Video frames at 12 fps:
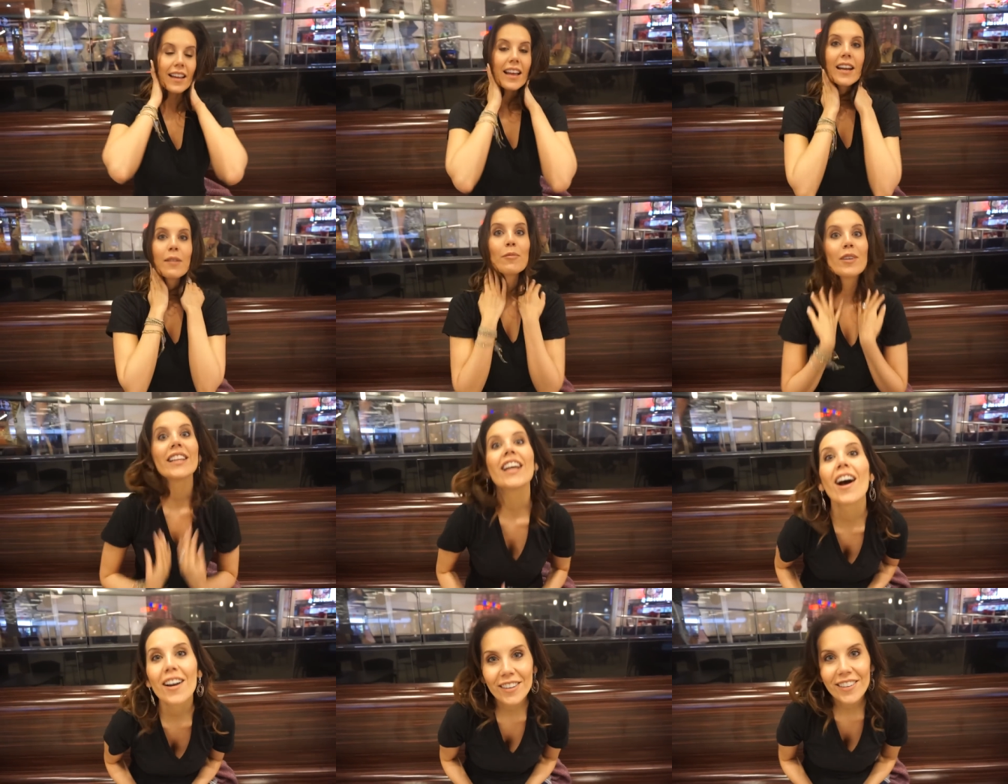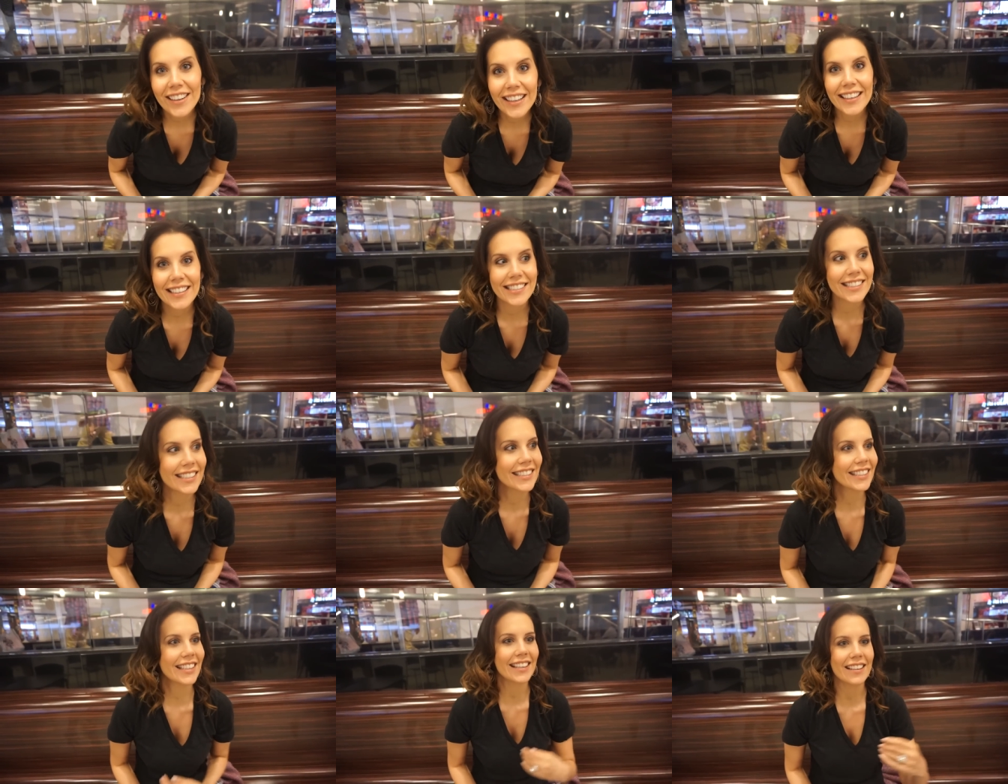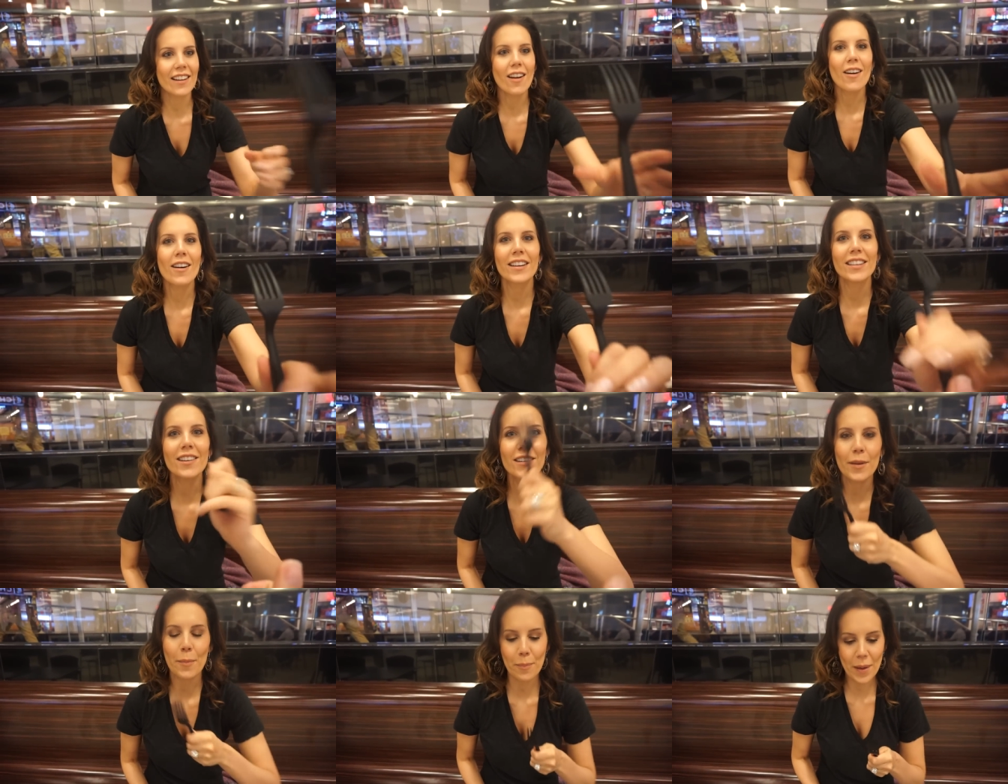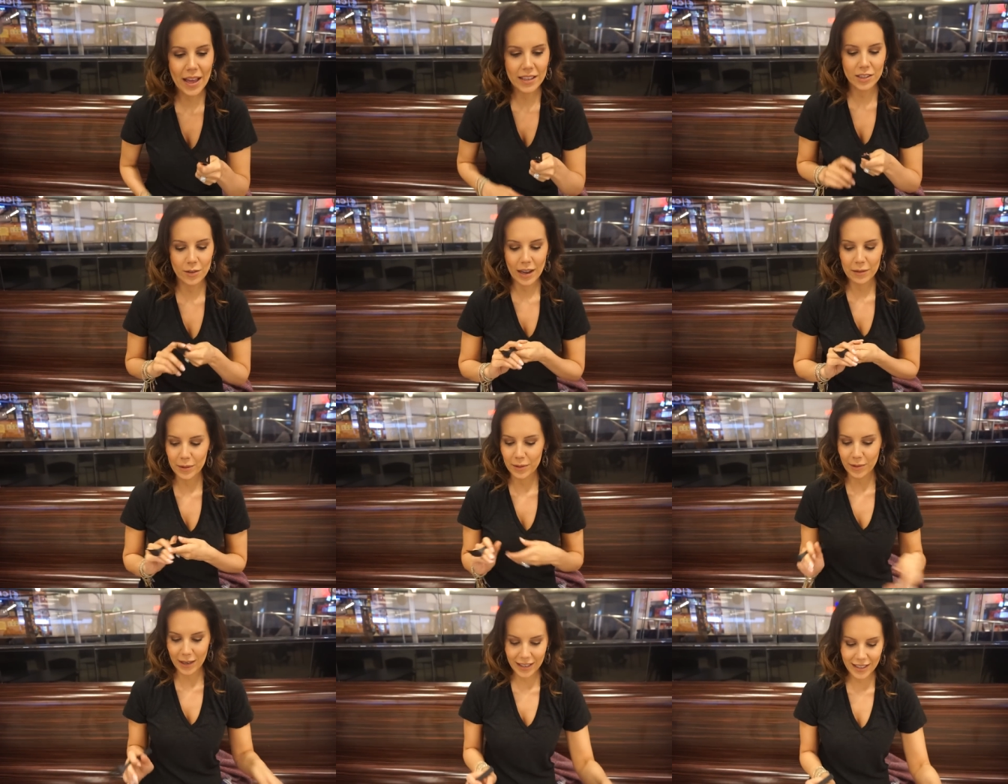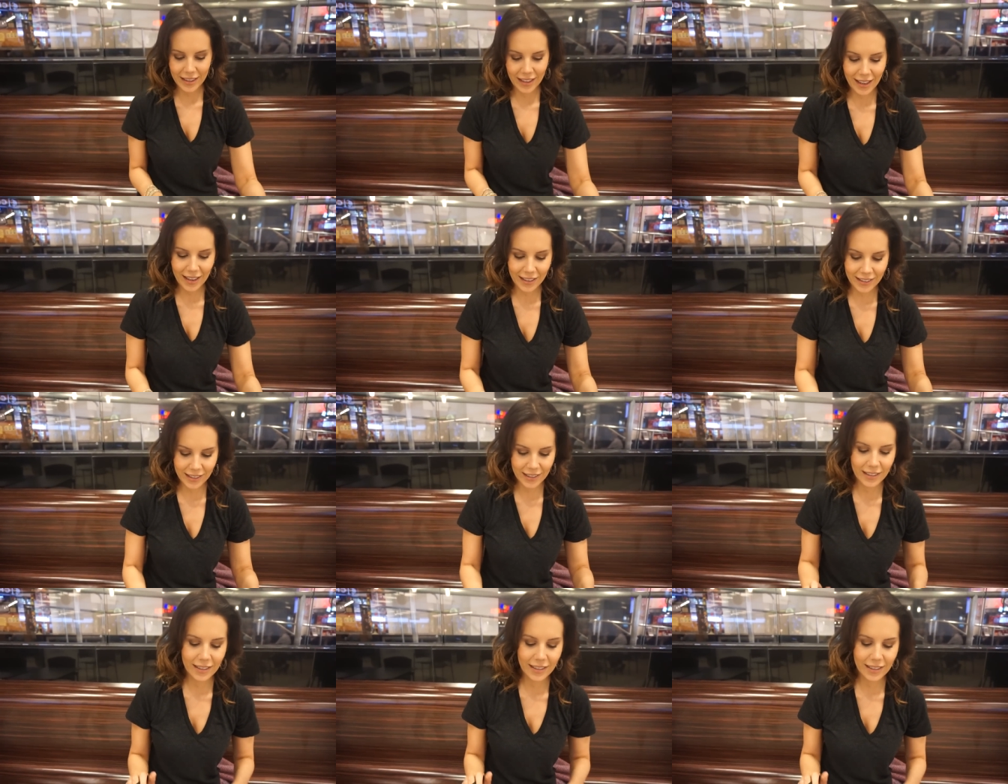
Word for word: And I'm really hungry and I just need to eat. Oh, you're the best. You have one ready? Thanks.